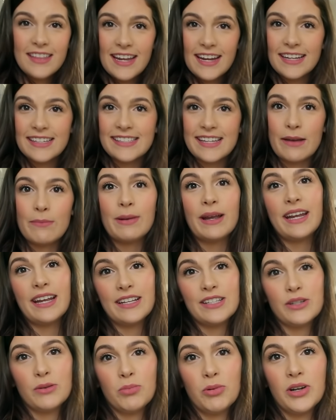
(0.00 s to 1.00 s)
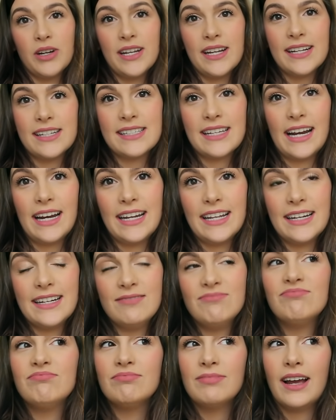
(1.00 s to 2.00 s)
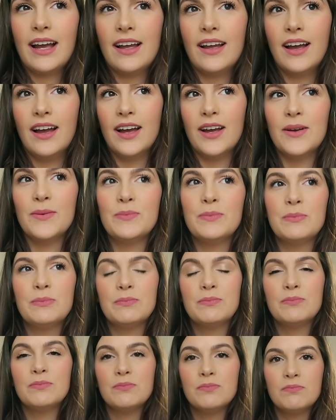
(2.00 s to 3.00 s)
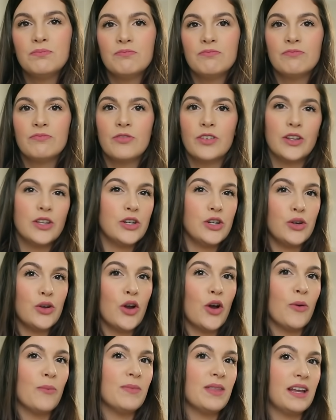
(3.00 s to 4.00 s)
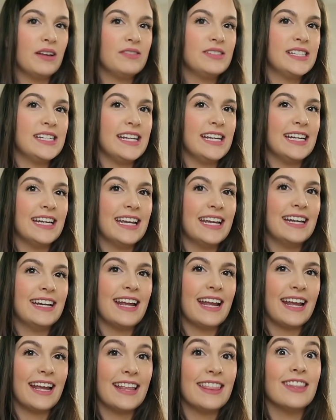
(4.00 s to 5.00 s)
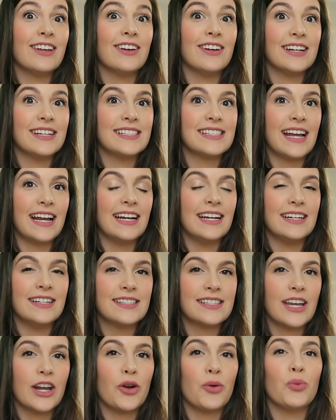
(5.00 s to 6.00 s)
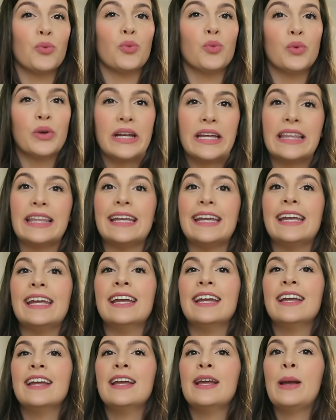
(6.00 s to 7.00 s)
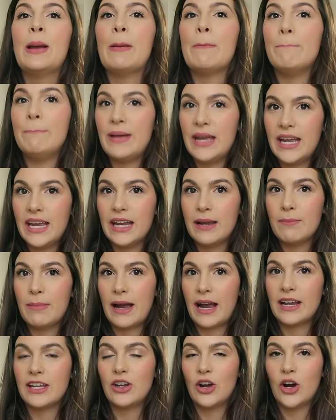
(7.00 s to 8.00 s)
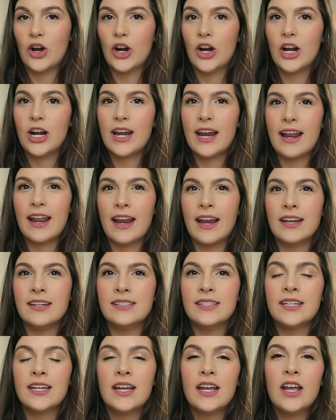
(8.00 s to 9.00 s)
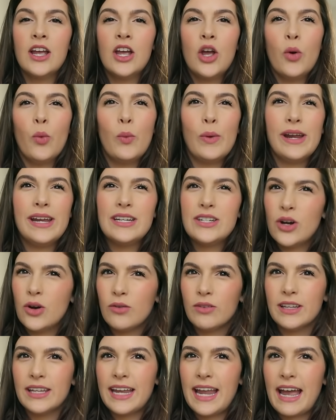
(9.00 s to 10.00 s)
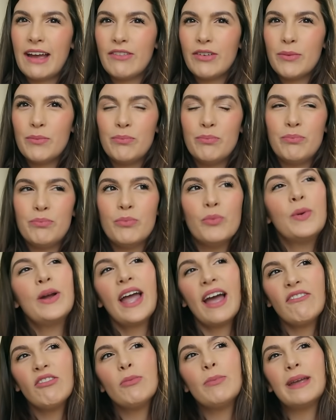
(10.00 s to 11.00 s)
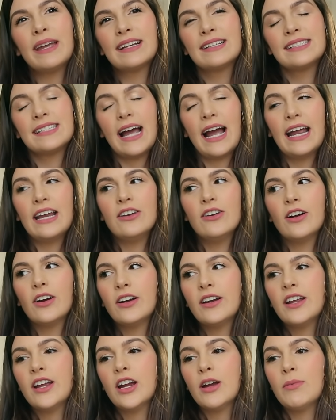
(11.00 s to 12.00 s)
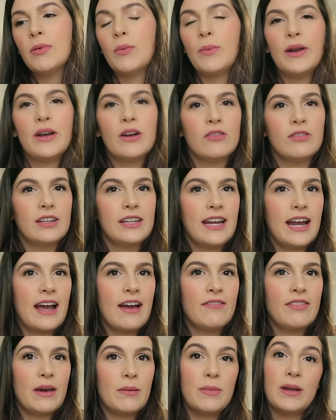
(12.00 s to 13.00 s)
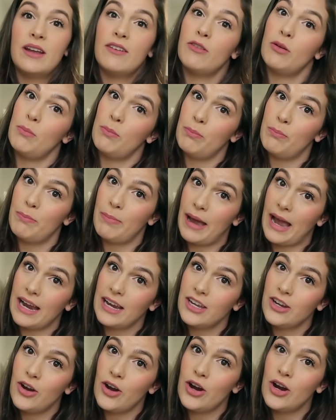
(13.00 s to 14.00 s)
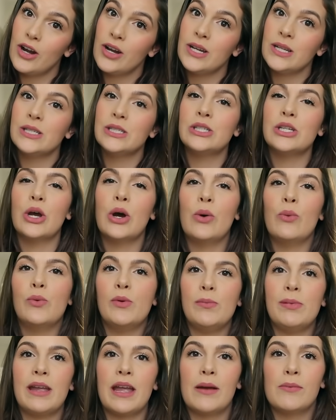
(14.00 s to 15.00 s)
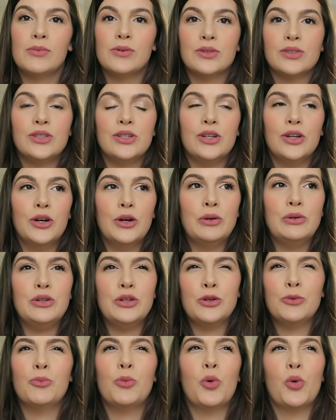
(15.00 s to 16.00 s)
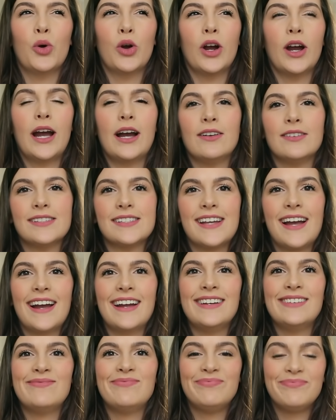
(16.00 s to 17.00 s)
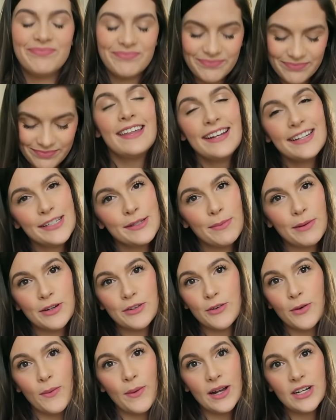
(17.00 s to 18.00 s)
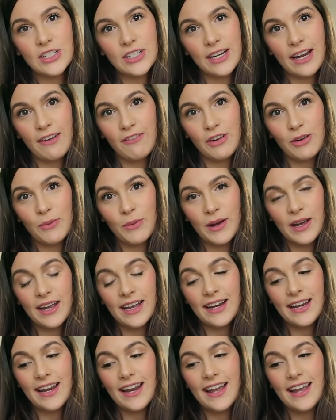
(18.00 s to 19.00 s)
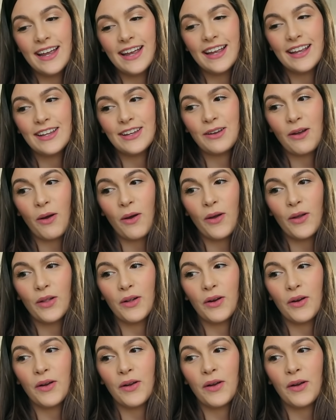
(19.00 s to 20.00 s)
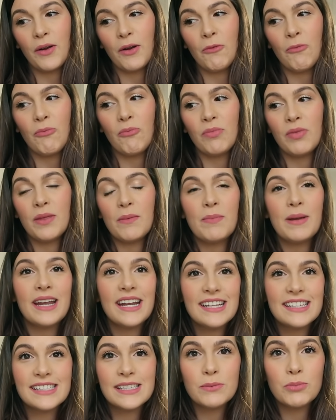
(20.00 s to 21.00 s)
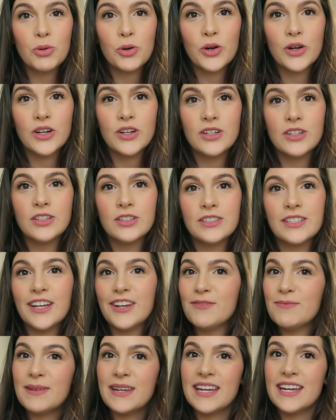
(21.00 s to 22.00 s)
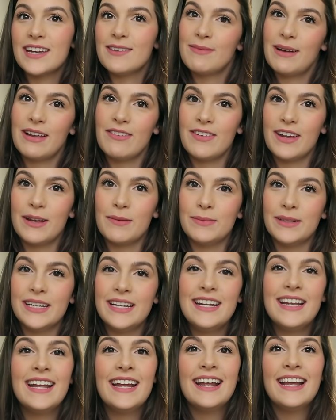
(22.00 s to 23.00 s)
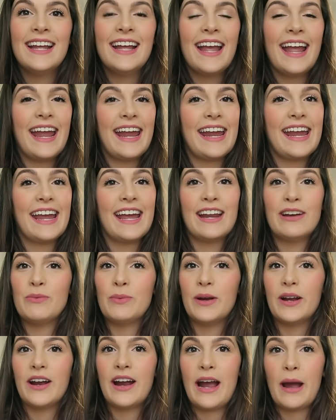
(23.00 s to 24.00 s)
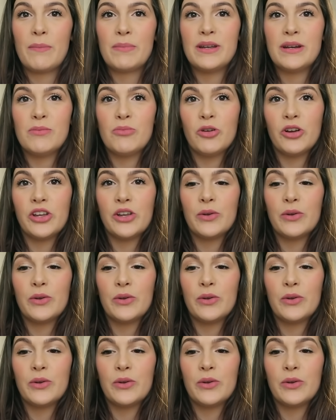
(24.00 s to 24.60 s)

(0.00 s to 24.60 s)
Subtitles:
thing is that my kids are pretty excited for the new home. They've seen it and they're excited. It's got a really big backyard, and we have a big side yard here, but we don't really have that big of a backyard, and so we'll be able to do more outside. Thanks so much for watching, everyone. Y'all are the biggest supporters of me and my family, and we are happy to bring